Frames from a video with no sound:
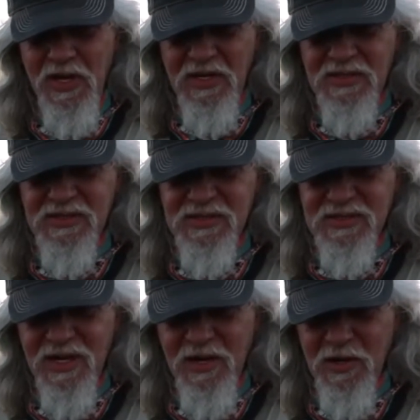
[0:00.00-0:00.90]

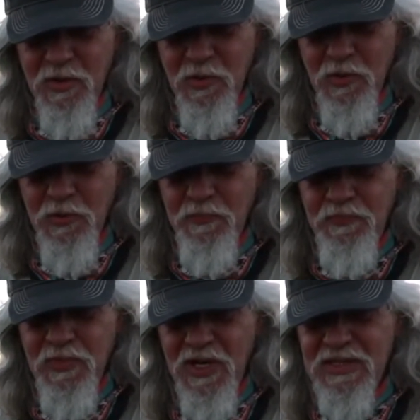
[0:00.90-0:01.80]
So
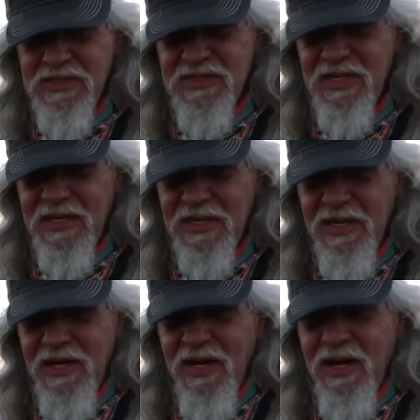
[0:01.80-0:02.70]
let's see.
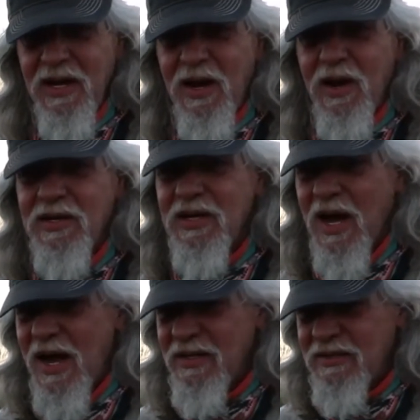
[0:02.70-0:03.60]
I
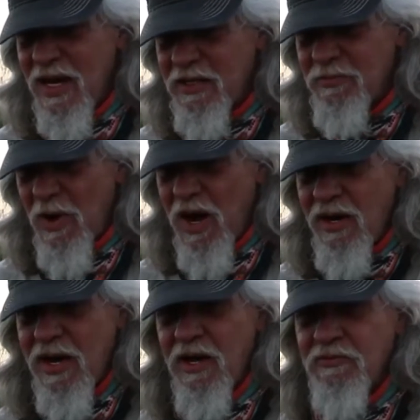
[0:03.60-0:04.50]
had to take the bite
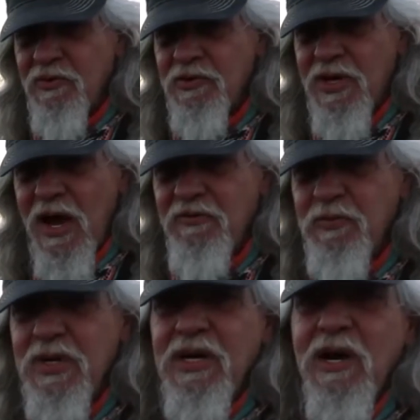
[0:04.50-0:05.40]
out of her. You have to
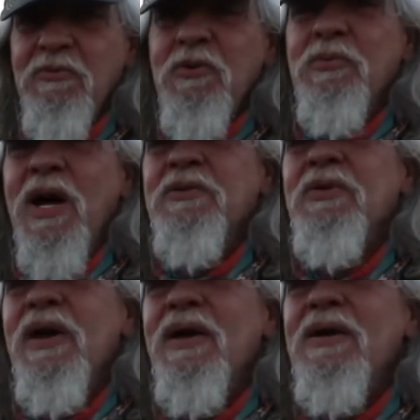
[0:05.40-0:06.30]
be careful about
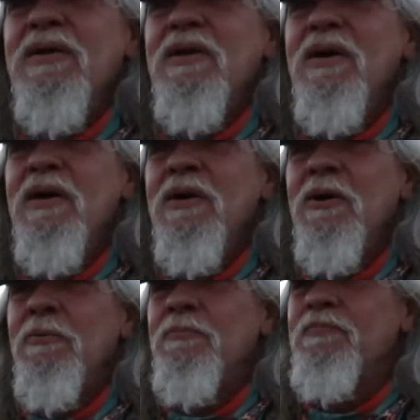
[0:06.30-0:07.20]
that.
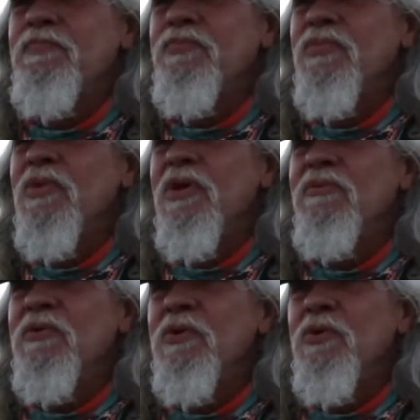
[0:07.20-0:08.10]
If
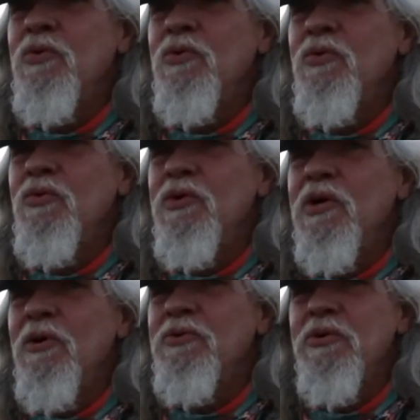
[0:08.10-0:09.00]
you
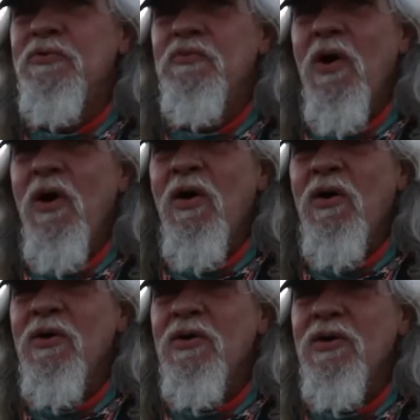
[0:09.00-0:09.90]
go too
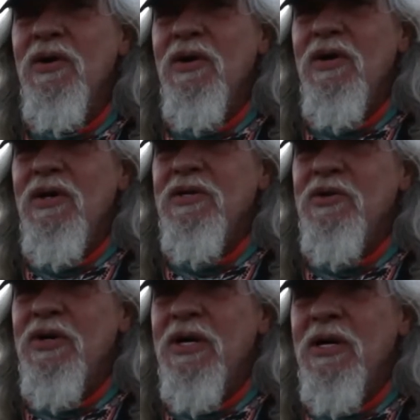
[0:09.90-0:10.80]
far, you
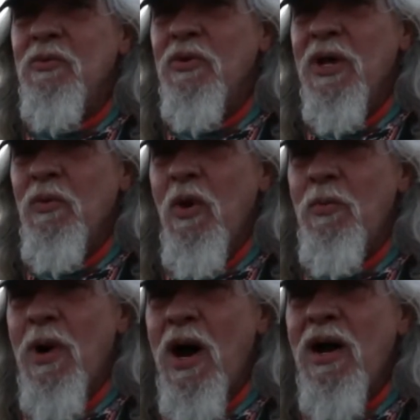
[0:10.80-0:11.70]
can get them where they won't
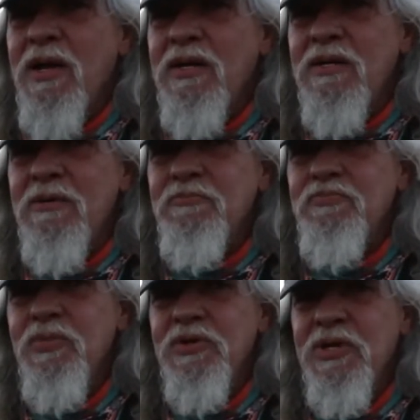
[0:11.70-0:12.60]
bite,
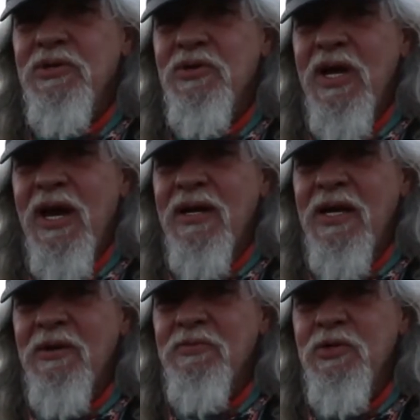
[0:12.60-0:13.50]
but then you can't get
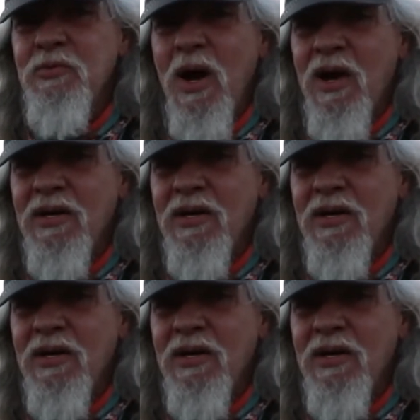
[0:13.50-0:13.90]
them to bite.